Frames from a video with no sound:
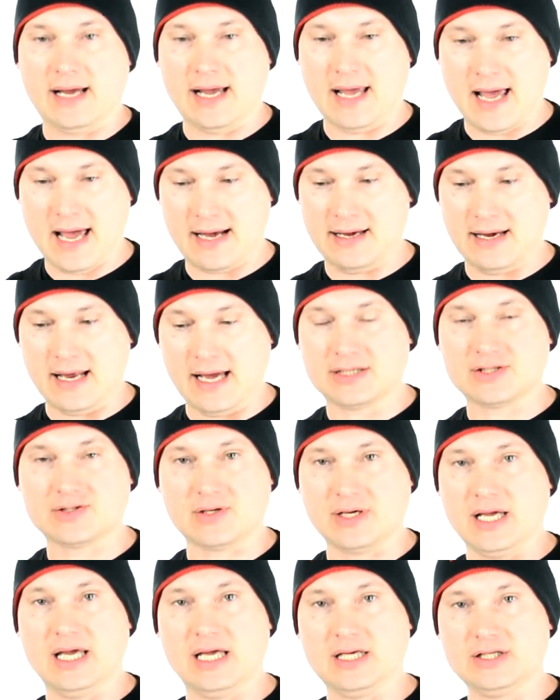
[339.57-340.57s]
I had an
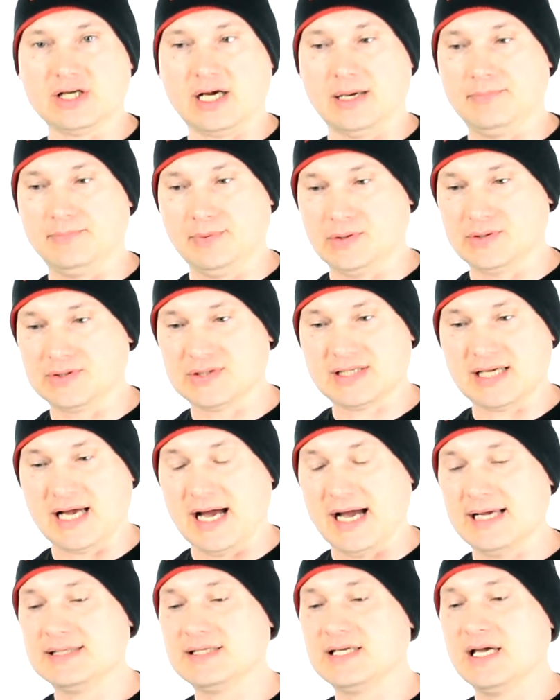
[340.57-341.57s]
extra inch on both
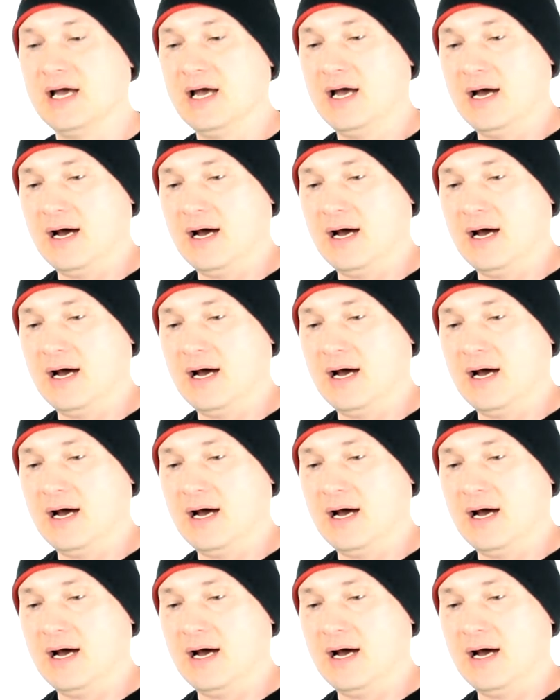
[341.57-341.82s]
sides,